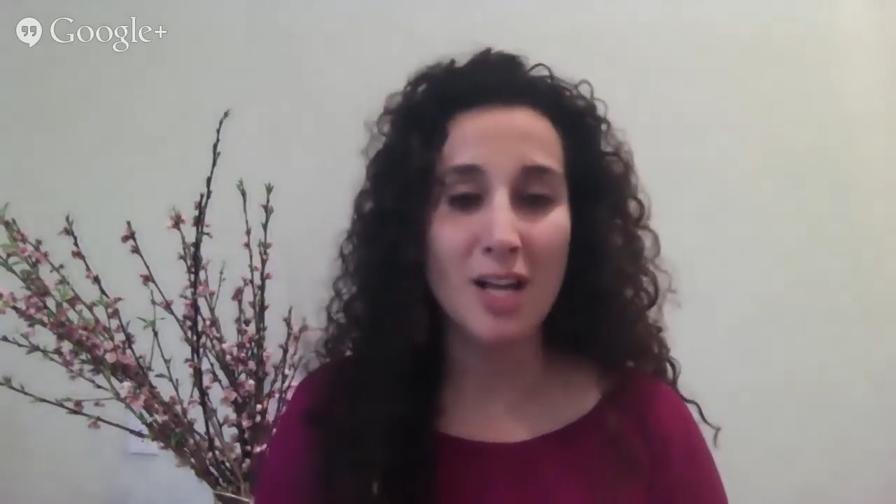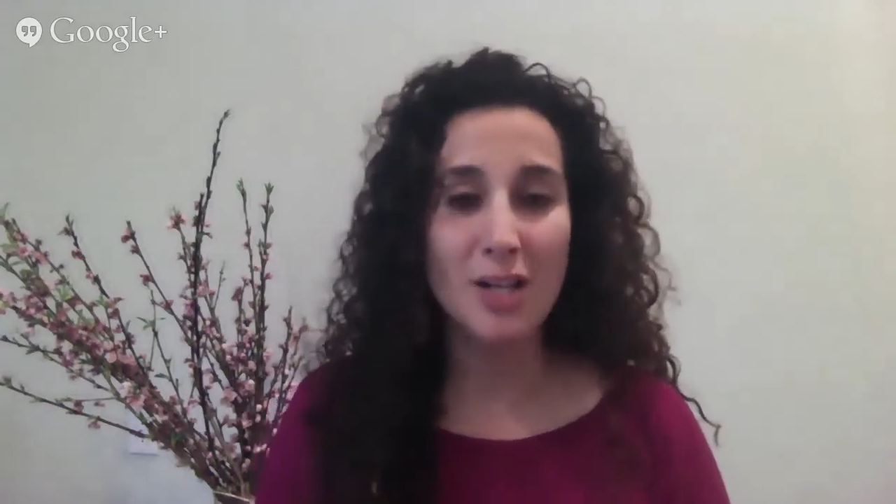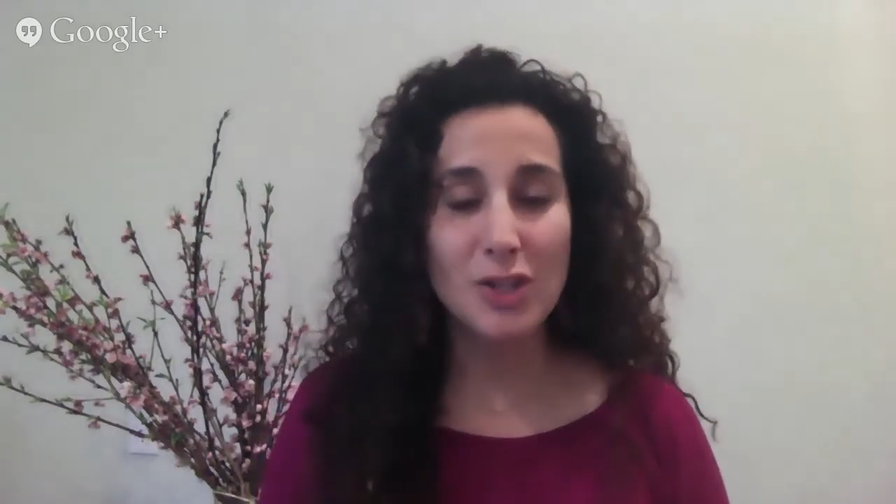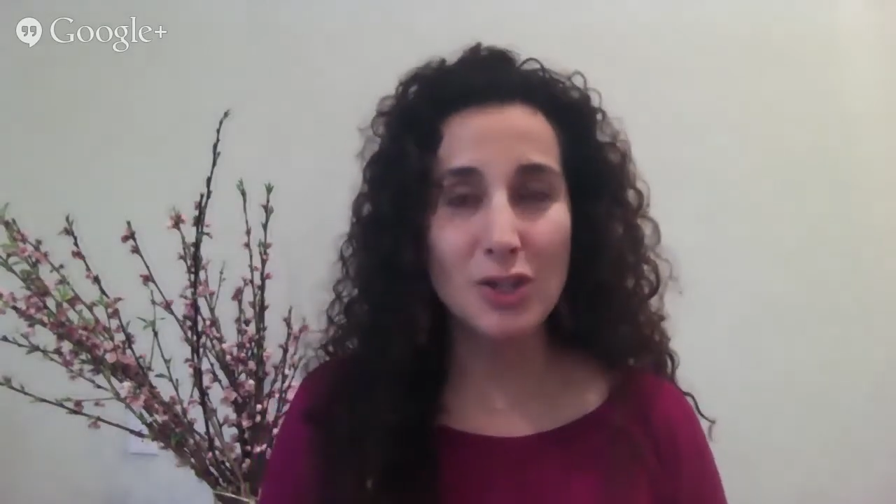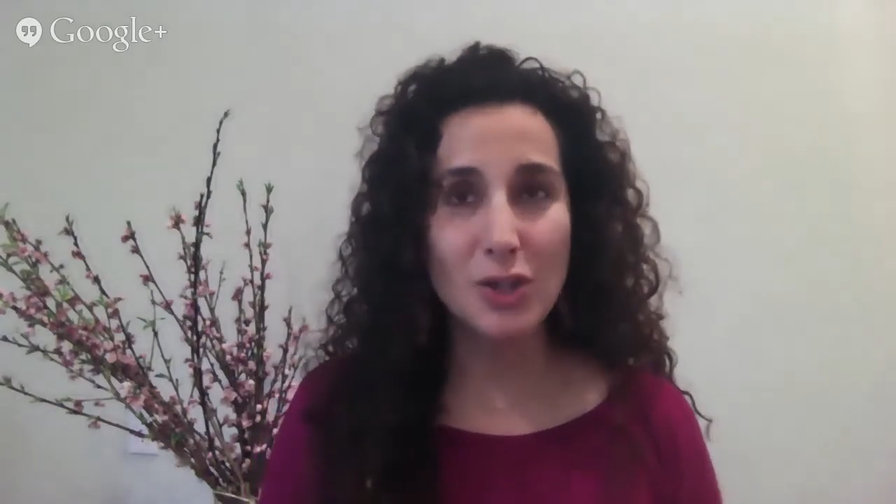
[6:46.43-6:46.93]

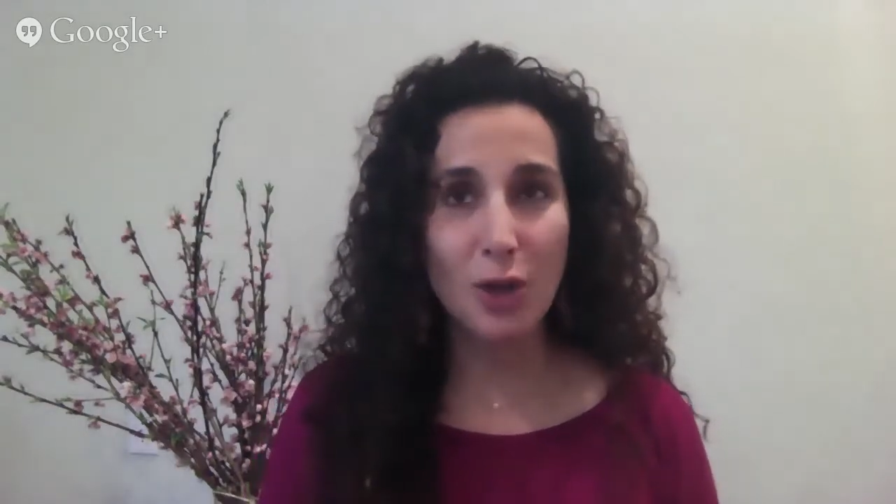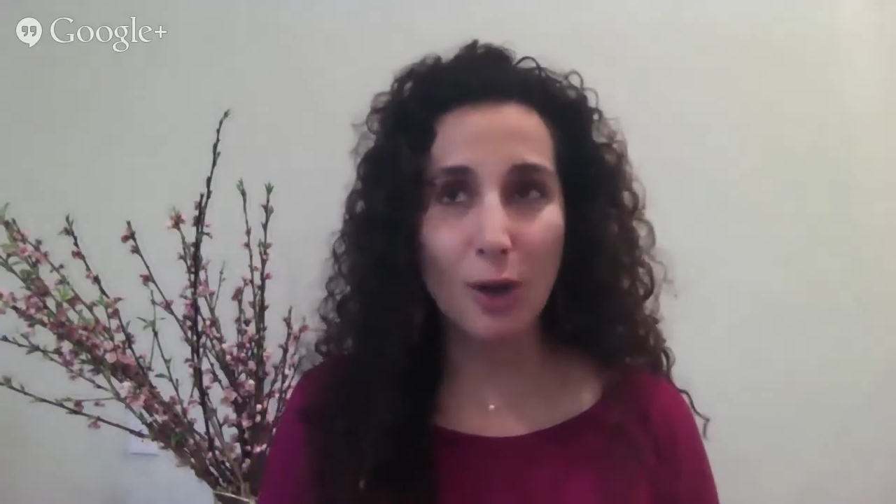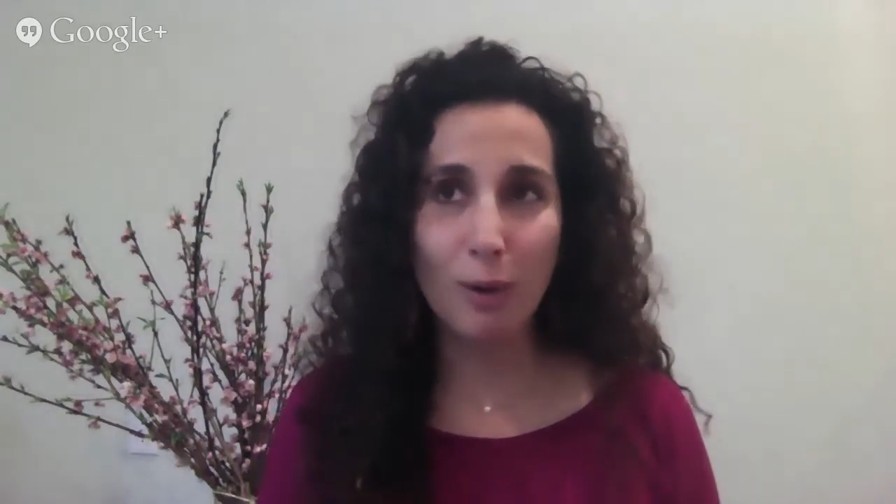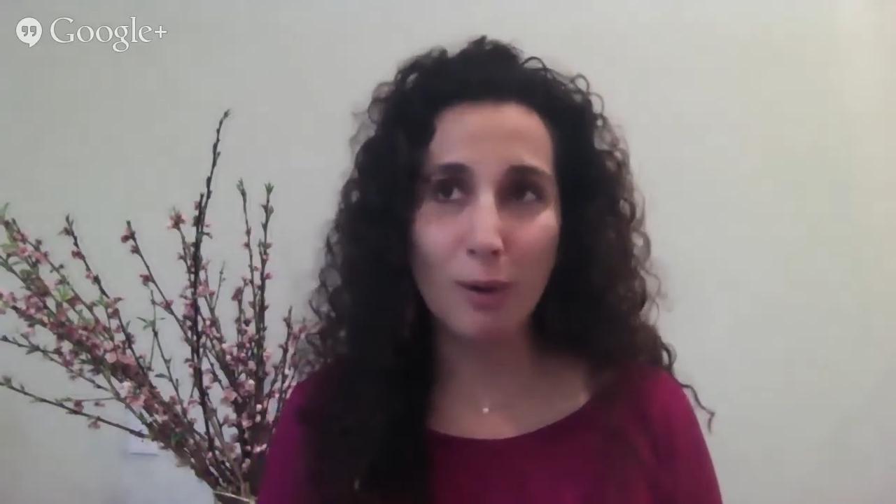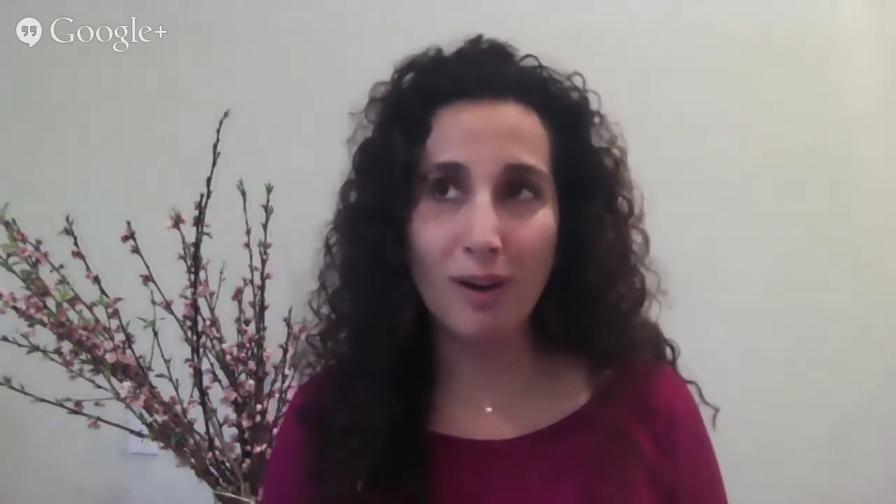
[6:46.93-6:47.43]

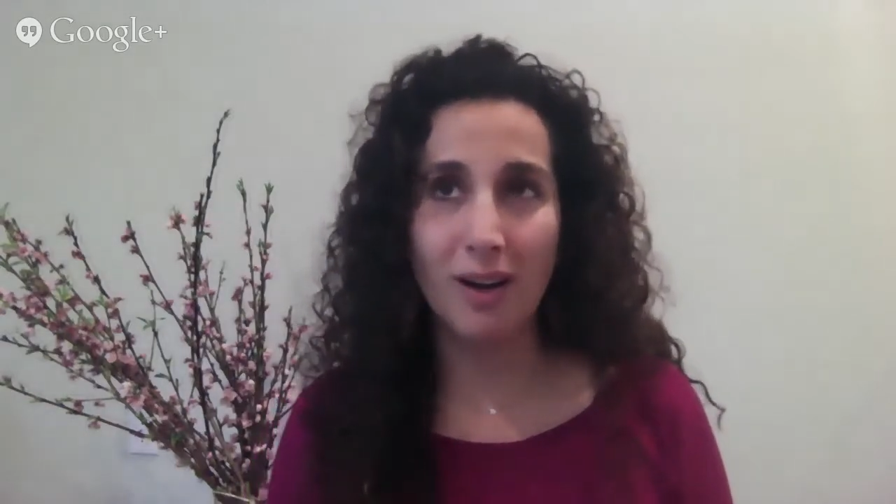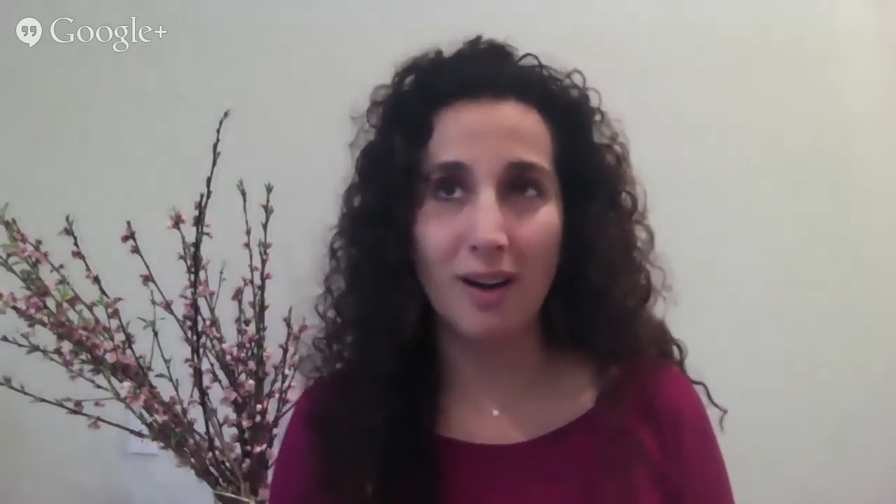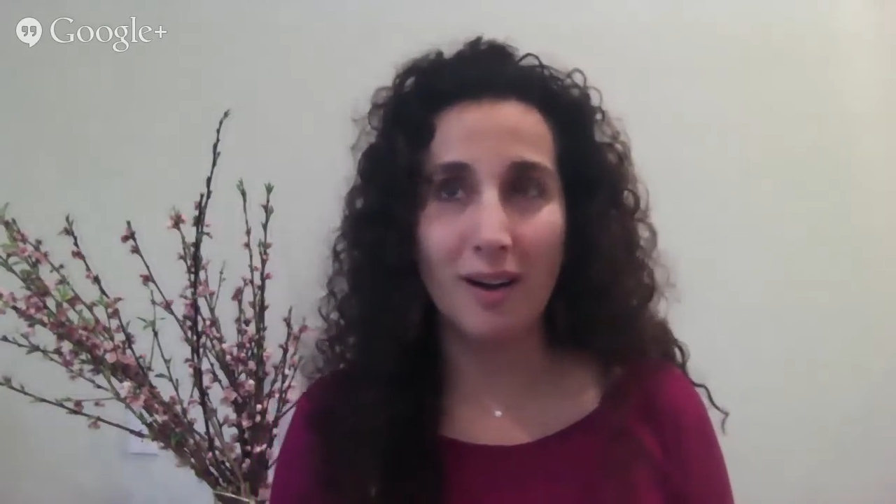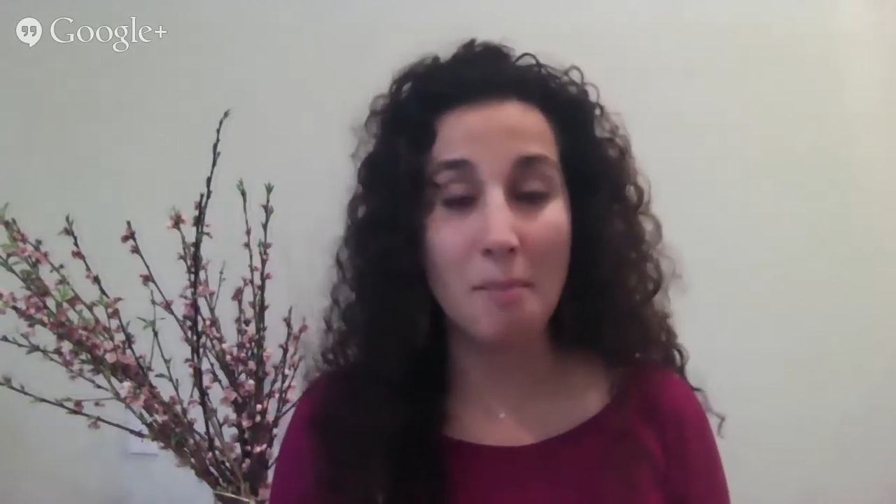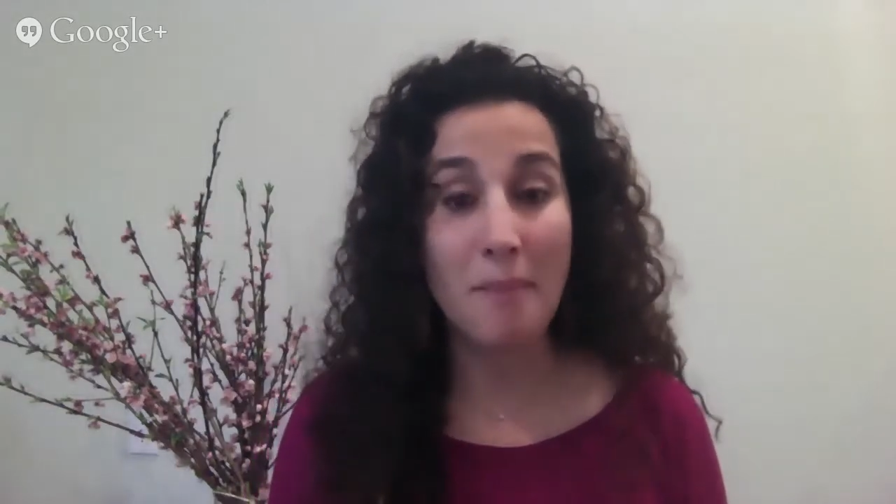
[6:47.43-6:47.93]
so
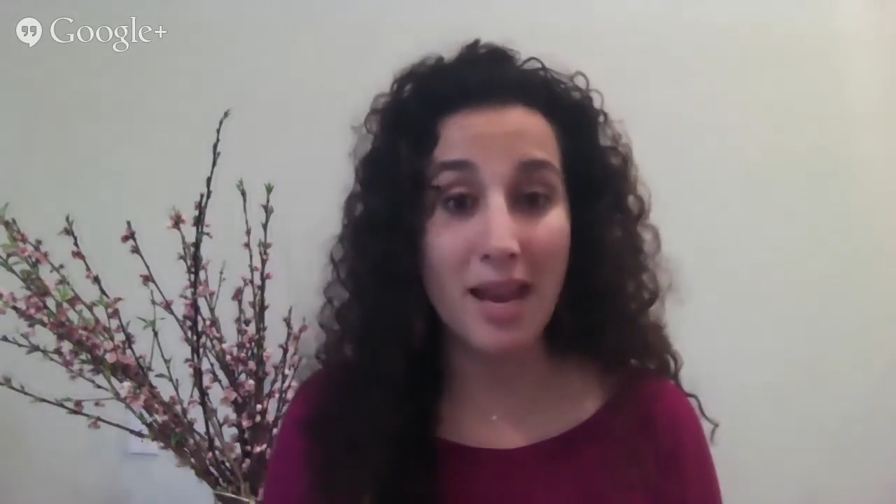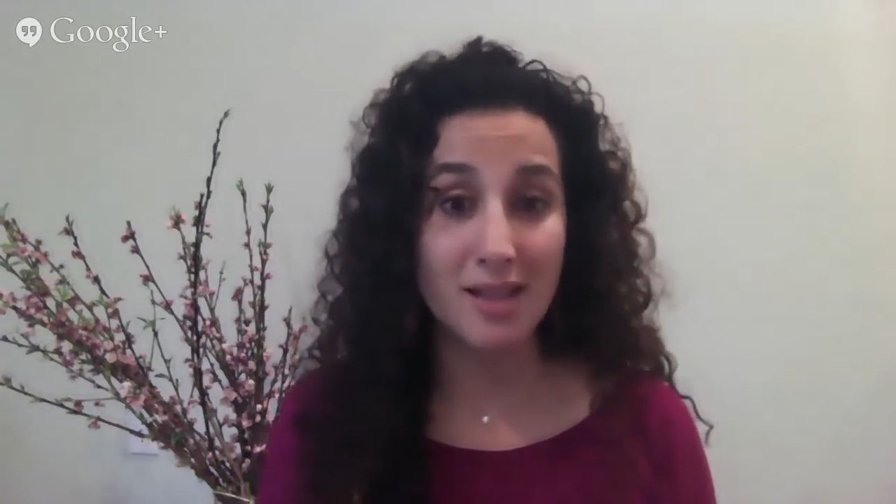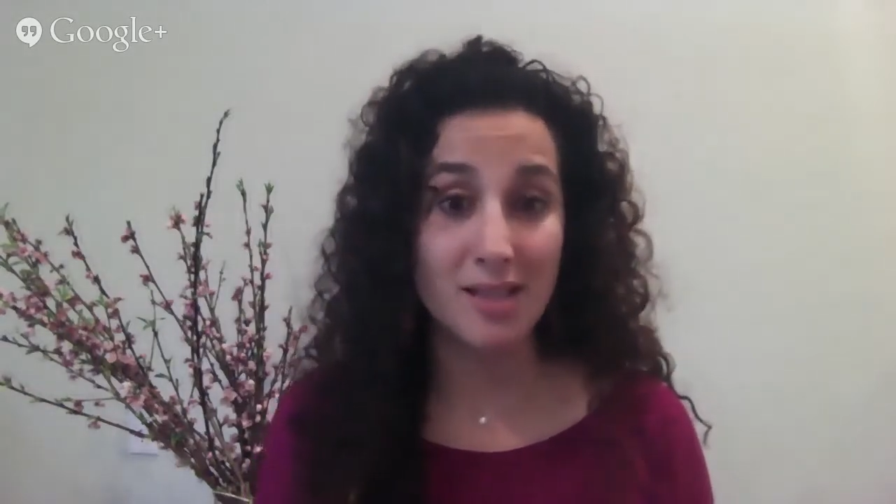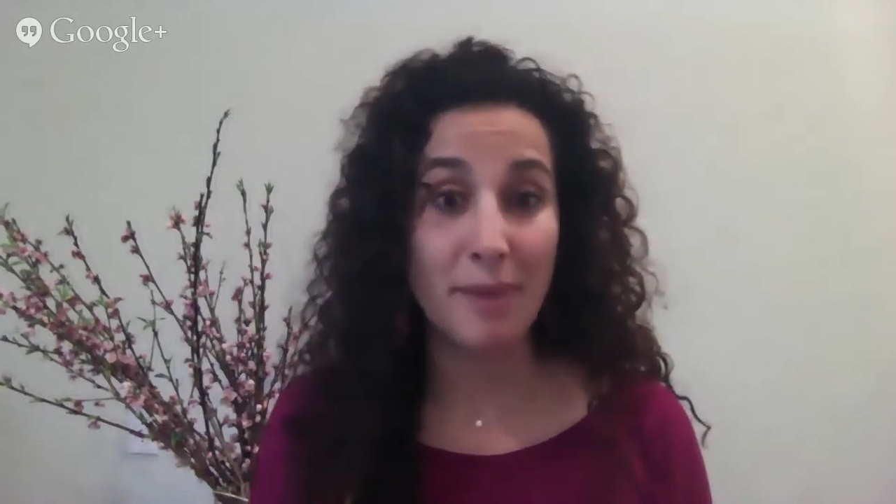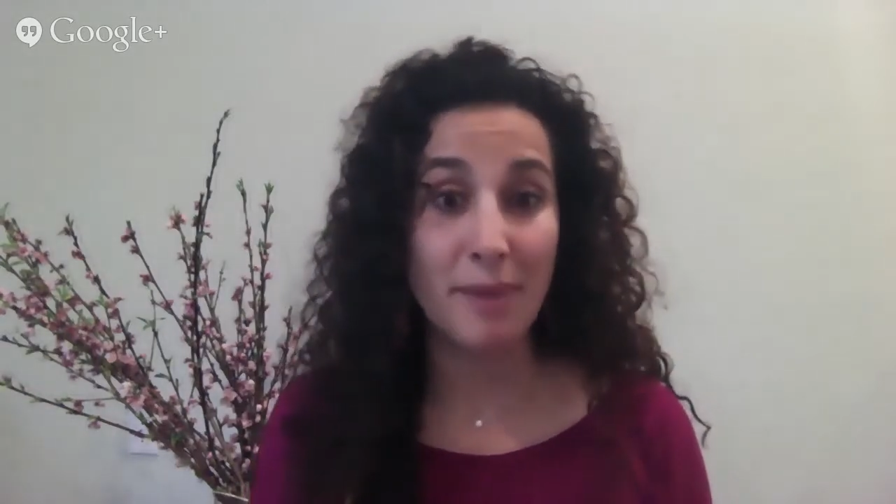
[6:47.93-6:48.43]
amazed